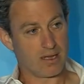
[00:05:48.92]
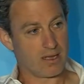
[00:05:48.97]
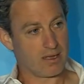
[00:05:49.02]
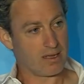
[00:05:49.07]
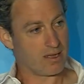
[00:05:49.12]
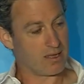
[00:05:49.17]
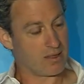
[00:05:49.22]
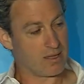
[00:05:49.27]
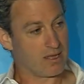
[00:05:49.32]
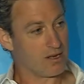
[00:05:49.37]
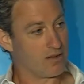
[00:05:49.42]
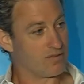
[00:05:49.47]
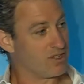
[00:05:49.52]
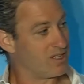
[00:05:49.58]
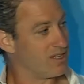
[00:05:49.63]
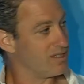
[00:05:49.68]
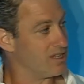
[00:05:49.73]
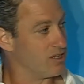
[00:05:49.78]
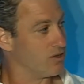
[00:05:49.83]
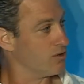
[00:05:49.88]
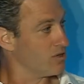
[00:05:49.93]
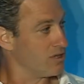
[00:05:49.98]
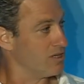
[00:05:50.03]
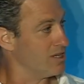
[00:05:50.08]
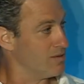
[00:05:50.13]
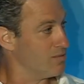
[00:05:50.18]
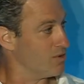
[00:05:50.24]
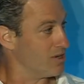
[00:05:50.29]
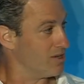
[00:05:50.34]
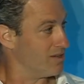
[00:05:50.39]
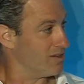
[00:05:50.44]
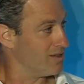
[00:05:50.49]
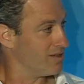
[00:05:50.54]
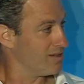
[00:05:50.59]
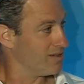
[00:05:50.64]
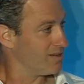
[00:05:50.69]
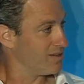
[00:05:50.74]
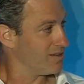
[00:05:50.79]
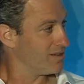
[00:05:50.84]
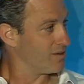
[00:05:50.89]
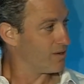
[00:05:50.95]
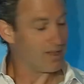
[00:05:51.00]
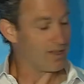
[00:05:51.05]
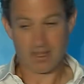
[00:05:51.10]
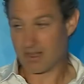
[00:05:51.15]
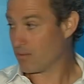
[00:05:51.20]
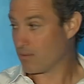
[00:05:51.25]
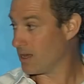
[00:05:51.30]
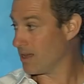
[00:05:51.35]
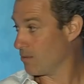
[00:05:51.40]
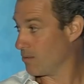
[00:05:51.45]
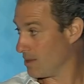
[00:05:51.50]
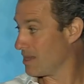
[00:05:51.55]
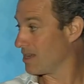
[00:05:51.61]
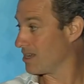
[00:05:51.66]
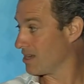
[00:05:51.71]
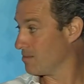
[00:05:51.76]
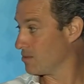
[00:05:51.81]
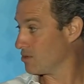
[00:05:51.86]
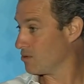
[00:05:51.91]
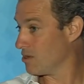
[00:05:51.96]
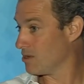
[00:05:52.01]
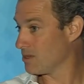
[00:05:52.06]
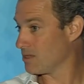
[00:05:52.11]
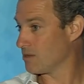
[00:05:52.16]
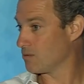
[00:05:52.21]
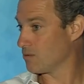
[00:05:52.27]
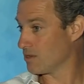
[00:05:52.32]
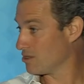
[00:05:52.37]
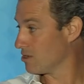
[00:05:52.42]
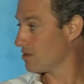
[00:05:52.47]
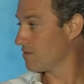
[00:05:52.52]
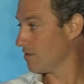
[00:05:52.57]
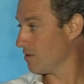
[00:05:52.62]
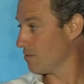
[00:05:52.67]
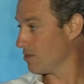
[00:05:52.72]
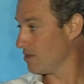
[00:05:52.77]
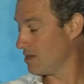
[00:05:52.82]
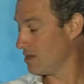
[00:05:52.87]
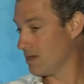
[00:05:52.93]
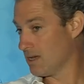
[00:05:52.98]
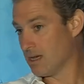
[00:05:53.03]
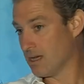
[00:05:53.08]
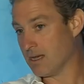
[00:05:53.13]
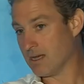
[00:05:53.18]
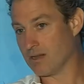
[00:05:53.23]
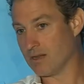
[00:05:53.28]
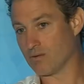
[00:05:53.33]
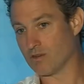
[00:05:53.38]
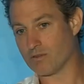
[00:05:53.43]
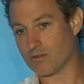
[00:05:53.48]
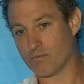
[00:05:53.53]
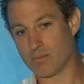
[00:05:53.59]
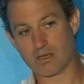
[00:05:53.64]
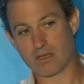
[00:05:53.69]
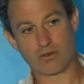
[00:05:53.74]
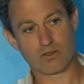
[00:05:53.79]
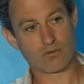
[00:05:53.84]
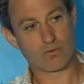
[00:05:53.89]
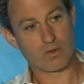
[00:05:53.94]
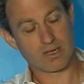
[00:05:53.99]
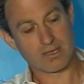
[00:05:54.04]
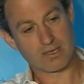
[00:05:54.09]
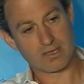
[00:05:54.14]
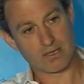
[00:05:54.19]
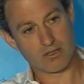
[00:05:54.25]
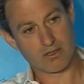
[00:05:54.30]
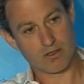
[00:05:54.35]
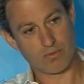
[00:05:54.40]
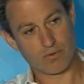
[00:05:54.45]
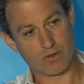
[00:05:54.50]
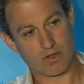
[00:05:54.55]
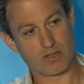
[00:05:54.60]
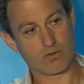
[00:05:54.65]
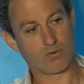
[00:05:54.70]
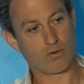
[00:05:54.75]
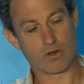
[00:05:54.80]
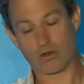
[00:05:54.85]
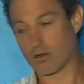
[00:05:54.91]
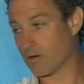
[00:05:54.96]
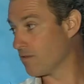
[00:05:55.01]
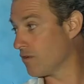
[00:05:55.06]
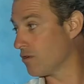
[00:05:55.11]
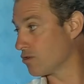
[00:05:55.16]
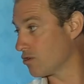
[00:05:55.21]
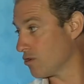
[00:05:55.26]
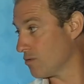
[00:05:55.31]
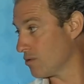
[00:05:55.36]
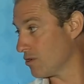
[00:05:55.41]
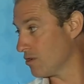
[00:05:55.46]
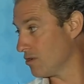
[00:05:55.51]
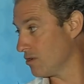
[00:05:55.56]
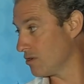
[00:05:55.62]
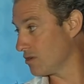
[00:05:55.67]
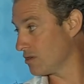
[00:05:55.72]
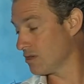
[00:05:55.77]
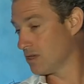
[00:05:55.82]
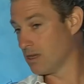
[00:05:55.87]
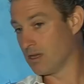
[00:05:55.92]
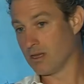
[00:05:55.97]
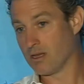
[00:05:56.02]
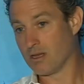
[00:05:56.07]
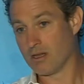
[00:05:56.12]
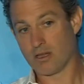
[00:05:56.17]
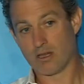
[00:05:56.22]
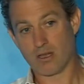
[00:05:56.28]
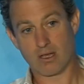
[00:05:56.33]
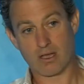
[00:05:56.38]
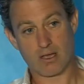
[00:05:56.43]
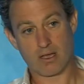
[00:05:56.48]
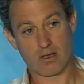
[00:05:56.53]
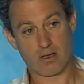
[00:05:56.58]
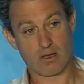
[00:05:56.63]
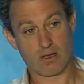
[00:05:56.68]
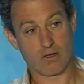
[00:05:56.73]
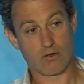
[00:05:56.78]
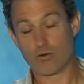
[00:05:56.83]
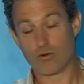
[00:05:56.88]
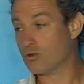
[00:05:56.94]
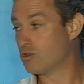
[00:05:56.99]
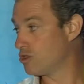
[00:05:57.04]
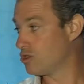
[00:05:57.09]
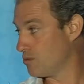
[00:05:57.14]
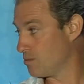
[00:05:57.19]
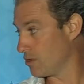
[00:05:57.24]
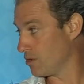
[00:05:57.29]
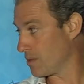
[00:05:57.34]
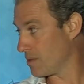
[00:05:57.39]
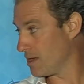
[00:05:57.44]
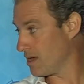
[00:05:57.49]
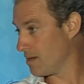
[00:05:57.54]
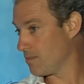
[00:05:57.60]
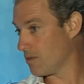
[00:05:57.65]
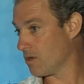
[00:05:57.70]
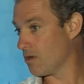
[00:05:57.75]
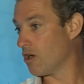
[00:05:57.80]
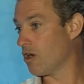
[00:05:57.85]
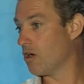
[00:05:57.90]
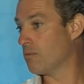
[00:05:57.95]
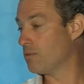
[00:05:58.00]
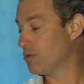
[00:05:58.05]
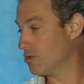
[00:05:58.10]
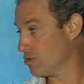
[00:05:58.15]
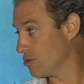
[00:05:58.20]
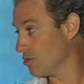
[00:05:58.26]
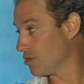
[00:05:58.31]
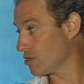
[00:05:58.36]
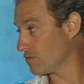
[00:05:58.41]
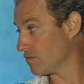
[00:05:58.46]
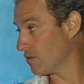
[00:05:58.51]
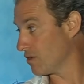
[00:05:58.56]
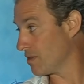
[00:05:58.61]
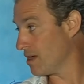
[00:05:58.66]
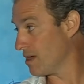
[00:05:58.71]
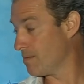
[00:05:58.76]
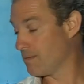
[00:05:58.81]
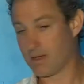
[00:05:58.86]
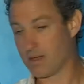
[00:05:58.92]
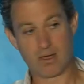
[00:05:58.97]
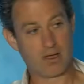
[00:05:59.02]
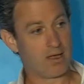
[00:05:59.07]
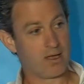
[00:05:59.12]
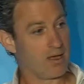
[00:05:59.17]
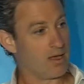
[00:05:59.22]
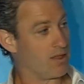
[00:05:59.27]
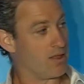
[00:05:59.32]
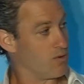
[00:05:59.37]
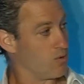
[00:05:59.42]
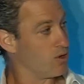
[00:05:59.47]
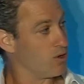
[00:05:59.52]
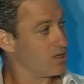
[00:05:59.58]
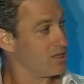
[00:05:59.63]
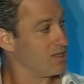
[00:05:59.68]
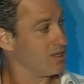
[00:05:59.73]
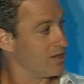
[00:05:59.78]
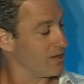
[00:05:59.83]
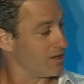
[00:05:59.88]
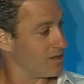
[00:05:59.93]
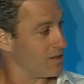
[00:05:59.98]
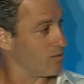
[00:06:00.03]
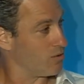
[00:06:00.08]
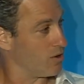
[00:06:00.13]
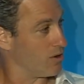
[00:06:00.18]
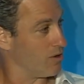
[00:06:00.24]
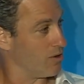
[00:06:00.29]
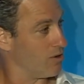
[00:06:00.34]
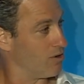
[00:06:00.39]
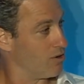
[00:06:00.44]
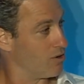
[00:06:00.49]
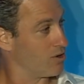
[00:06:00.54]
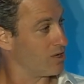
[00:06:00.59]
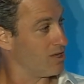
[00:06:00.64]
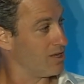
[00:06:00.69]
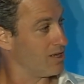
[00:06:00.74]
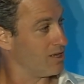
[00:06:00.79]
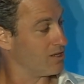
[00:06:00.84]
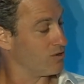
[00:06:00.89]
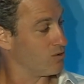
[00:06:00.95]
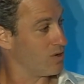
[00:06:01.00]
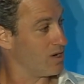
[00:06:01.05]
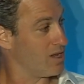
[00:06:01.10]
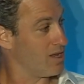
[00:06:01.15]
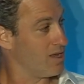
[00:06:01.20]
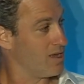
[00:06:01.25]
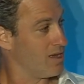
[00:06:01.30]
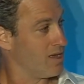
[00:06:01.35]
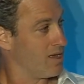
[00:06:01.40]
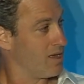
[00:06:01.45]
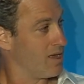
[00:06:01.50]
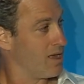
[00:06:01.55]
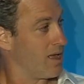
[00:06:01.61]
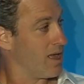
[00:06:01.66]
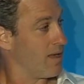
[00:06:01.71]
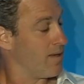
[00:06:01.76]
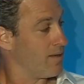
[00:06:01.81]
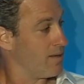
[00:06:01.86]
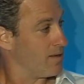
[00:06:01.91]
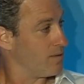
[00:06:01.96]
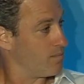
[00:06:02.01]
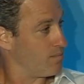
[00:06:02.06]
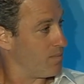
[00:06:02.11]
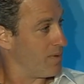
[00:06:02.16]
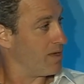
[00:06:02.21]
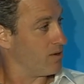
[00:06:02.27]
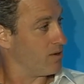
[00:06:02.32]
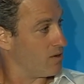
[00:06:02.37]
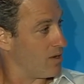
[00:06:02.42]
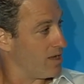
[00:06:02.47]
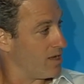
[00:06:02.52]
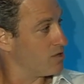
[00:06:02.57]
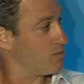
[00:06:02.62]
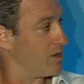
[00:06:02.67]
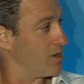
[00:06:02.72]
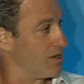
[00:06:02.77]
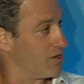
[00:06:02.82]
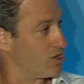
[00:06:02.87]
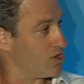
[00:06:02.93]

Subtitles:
at the end of the day, they don't need money. And when they came to us, it was not for money. It was because we had set up a network of entrepreneurs who could support them, open doors for them. And the real thing they were looking is really experience